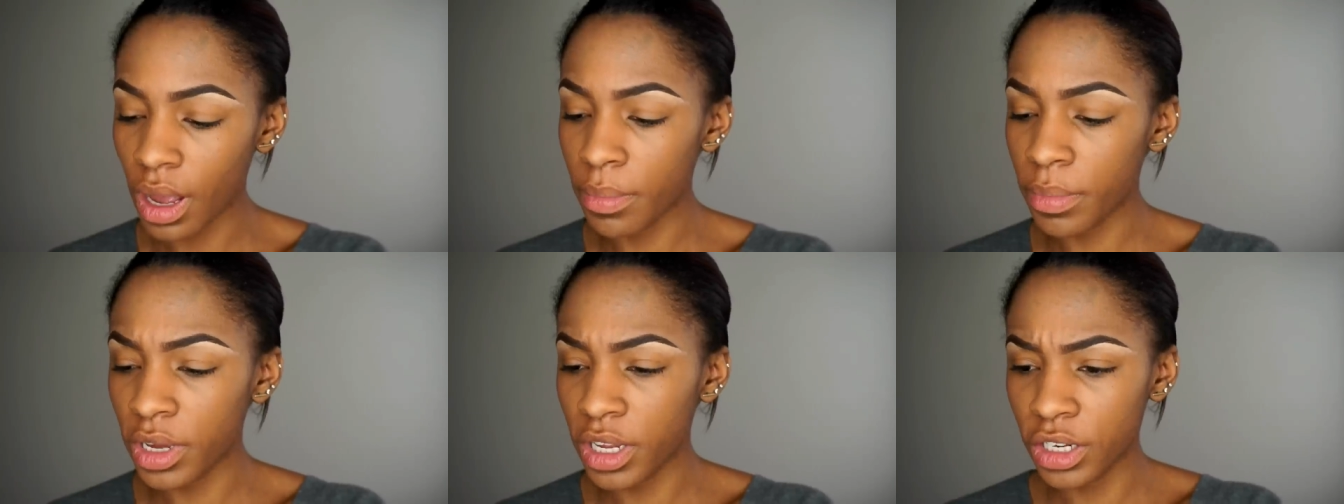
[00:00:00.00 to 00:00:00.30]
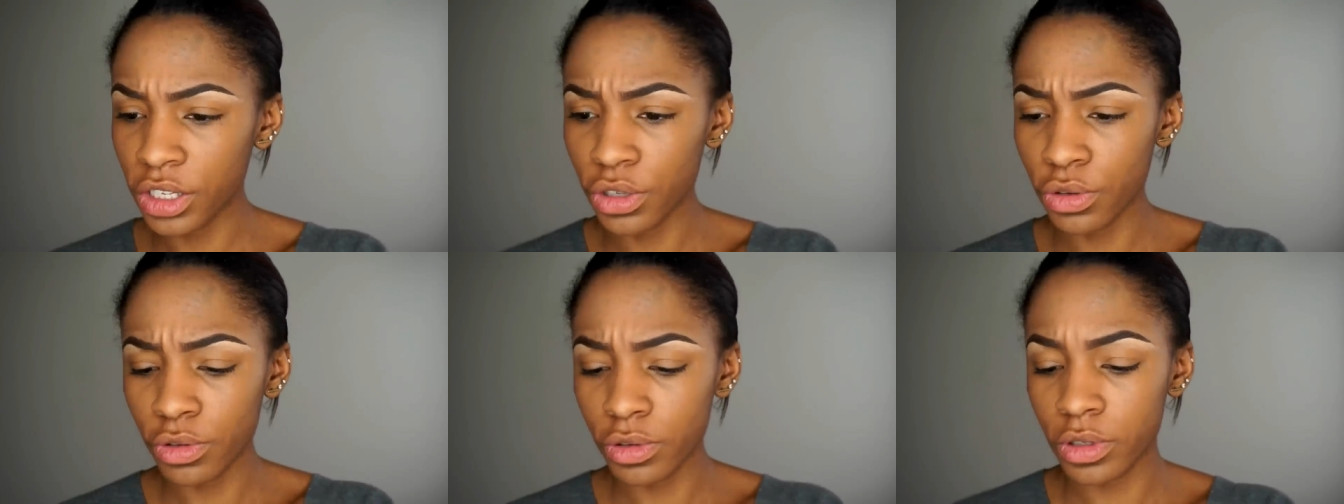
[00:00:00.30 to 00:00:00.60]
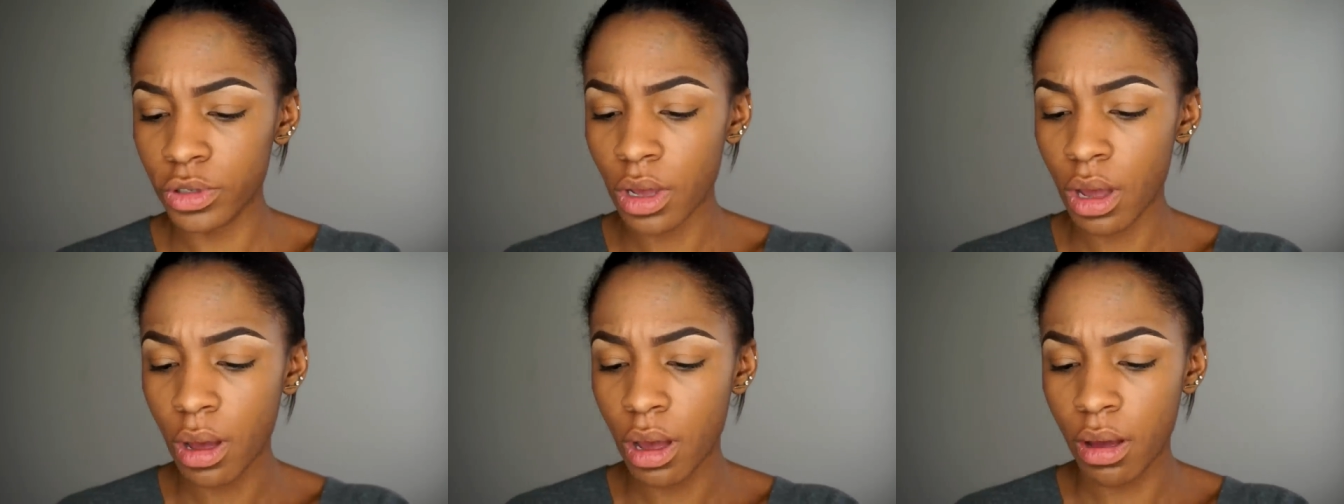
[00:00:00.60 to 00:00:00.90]
I'm gonna
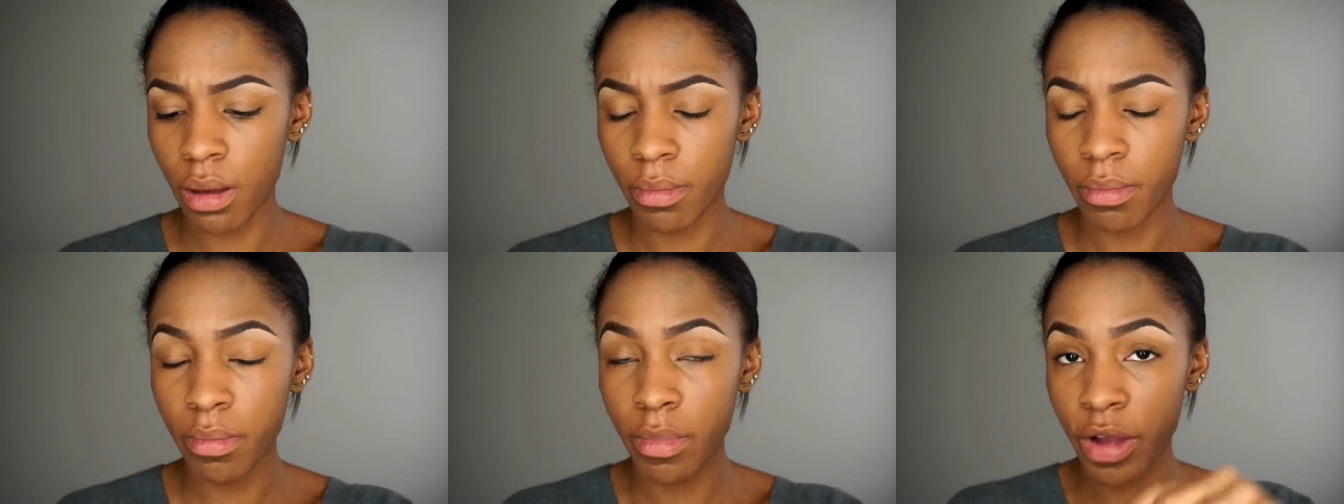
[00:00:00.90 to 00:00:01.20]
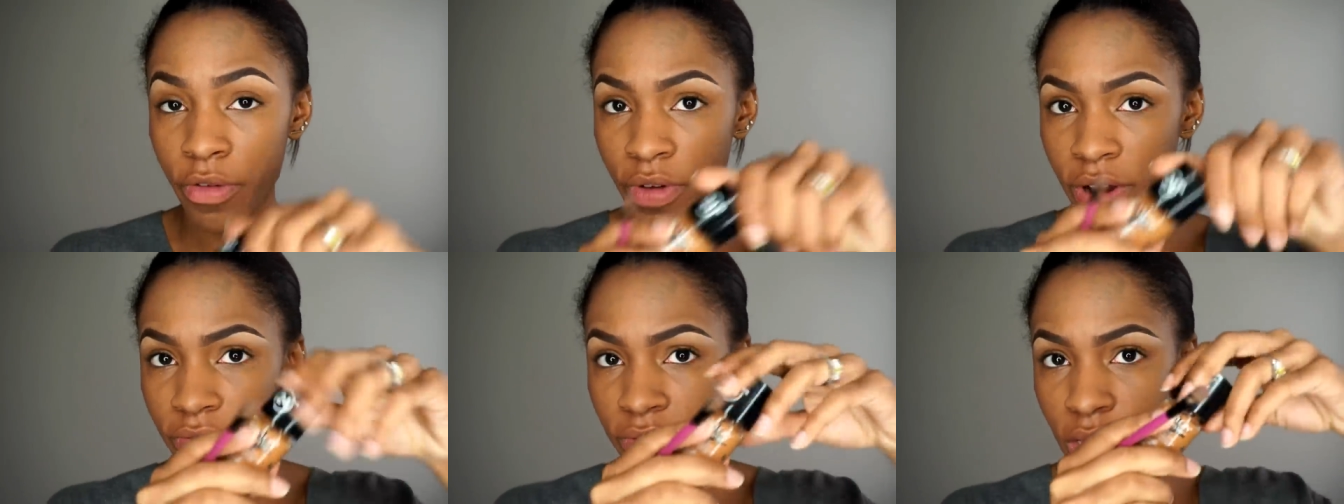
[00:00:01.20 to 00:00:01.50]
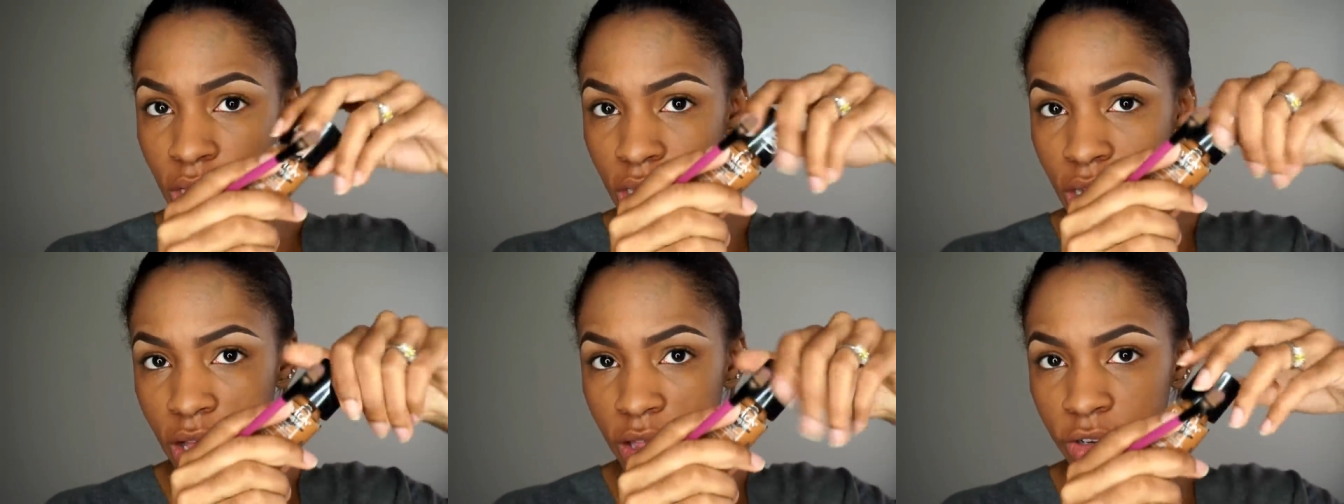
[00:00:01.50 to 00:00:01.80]
use um, my
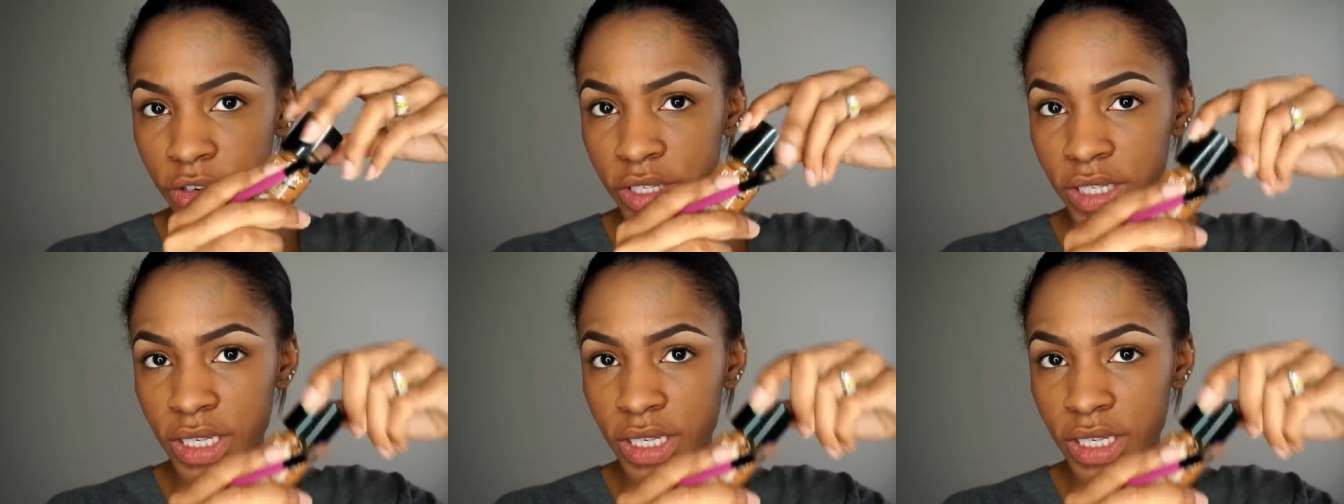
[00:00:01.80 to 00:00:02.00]
Revlon Color